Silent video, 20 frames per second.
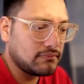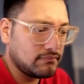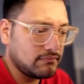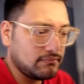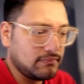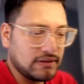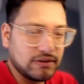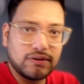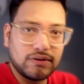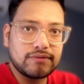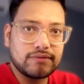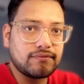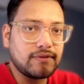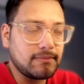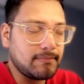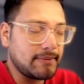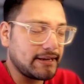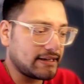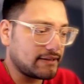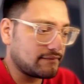It will
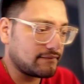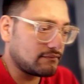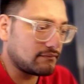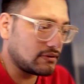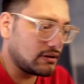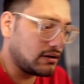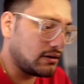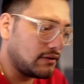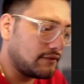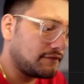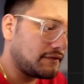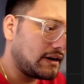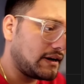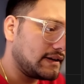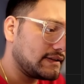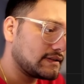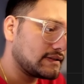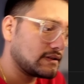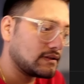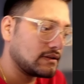make it
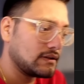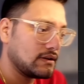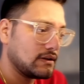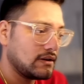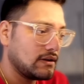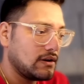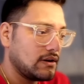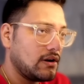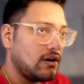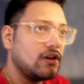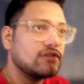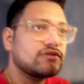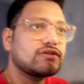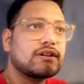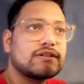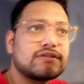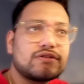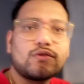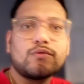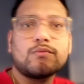fast. Also
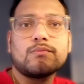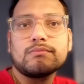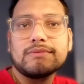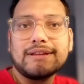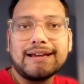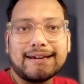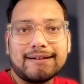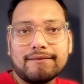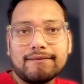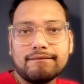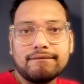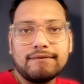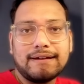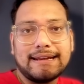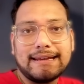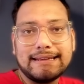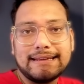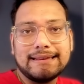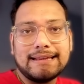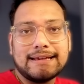consume like
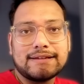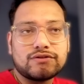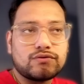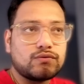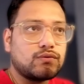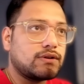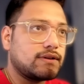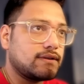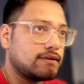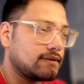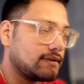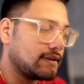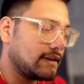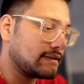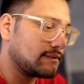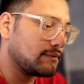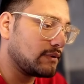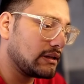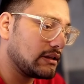very less tokens as well.